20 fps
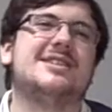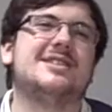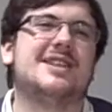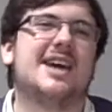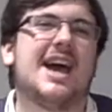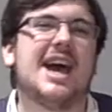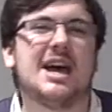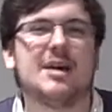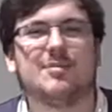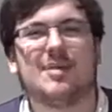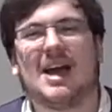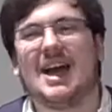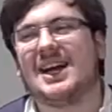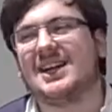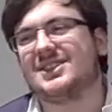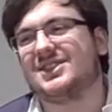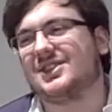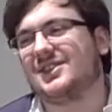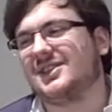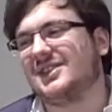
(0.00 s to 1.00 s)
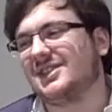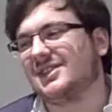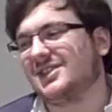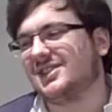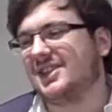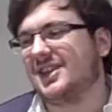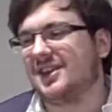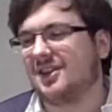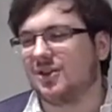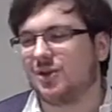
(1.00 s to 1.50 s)
and haphazard. It
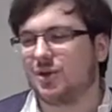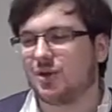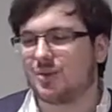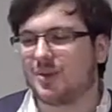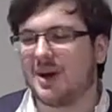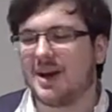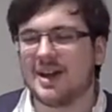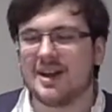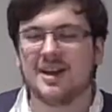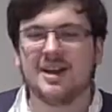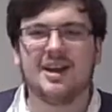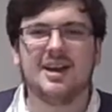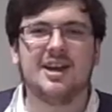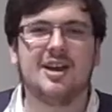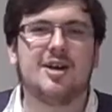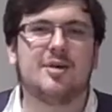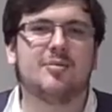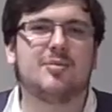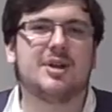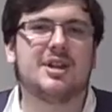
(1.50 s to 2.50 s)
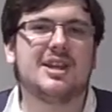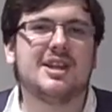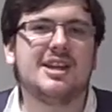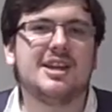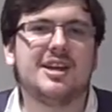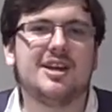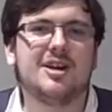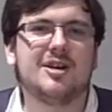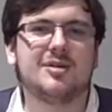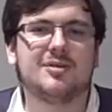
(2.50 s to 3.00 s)
just didn't look right.
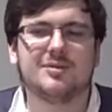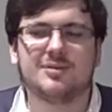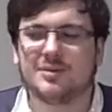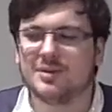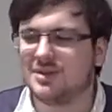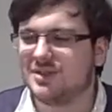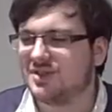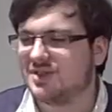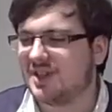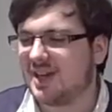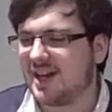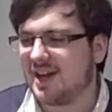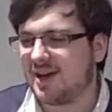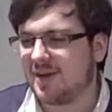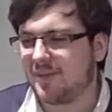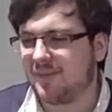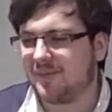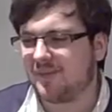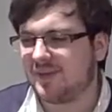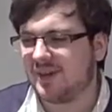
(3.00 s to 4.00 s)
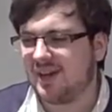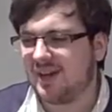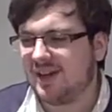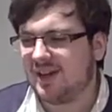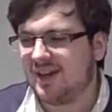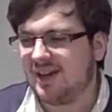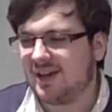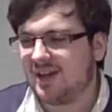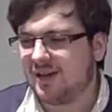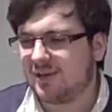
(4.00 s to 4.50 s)
Melina was
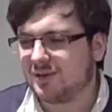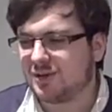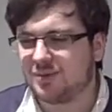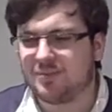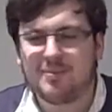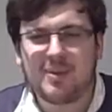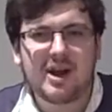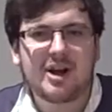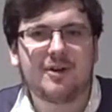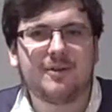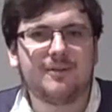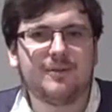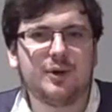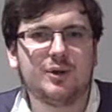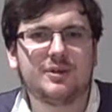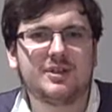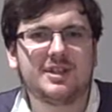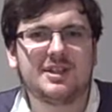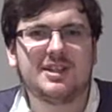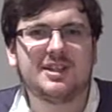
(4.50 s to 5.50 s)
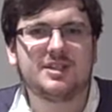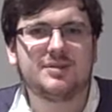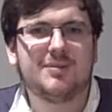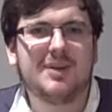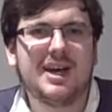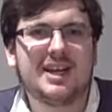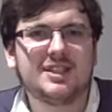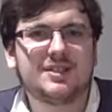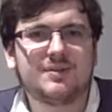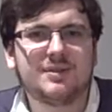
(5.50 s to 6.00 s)
barefoot in this
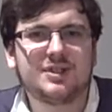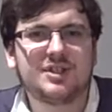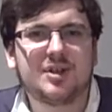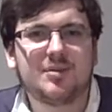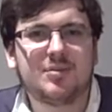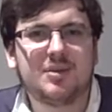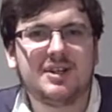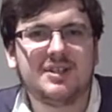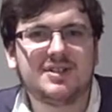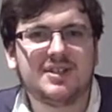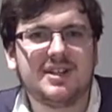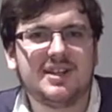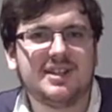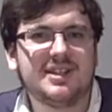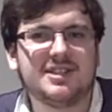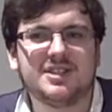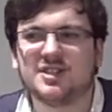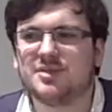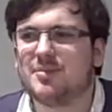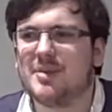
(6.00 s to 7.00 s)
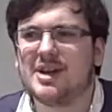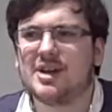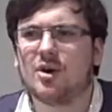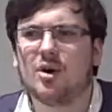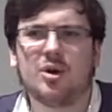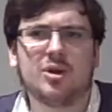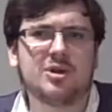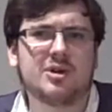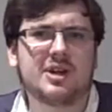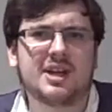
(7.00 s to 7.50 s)
match for some reason, and it just made
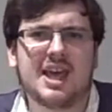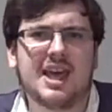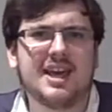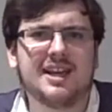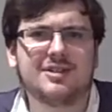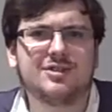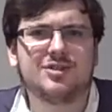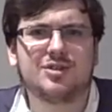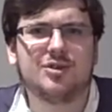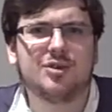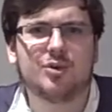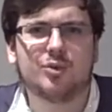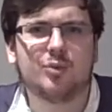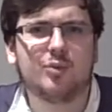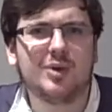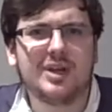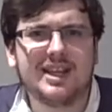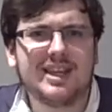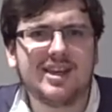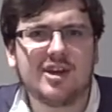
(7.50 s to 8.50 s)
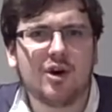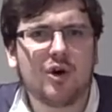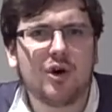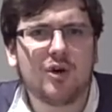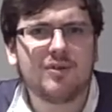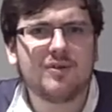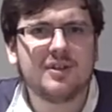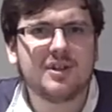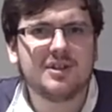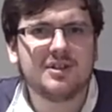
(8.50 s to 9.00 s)
all her kicks look really
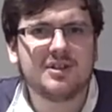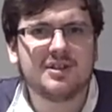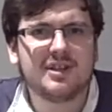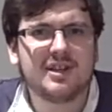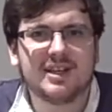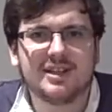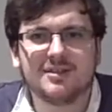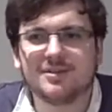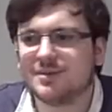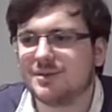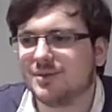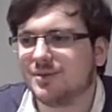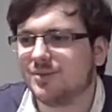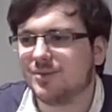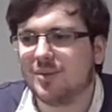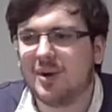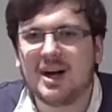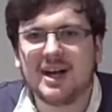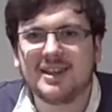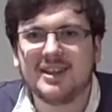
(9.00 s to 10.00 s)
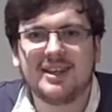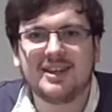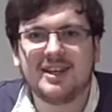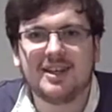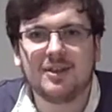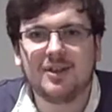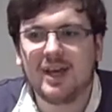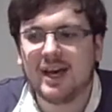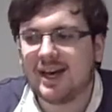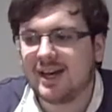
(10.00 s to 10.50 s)
awful. I don't know why they
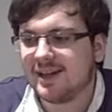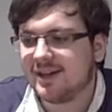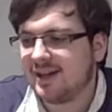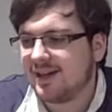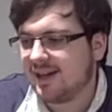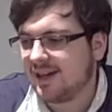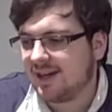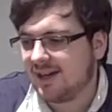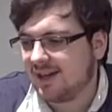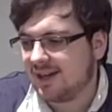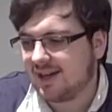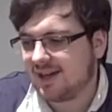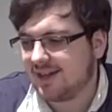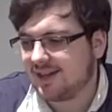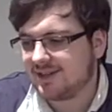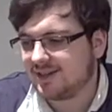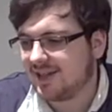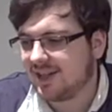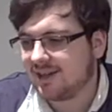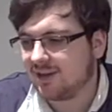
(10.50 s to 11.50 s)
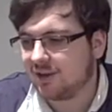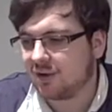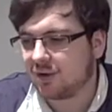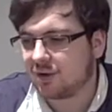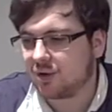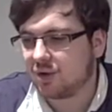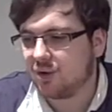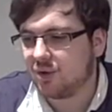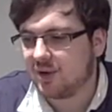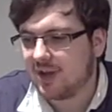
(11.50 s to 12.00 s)
did that. It didn't
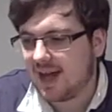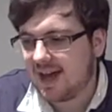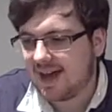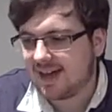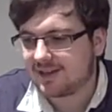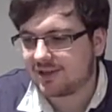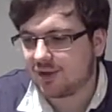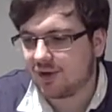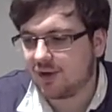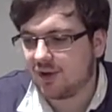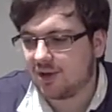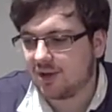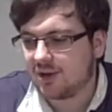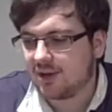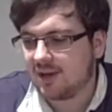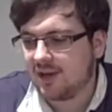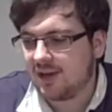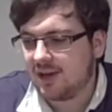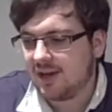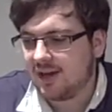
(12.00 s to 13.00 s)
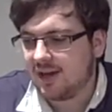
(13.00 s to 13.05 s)
look good at all.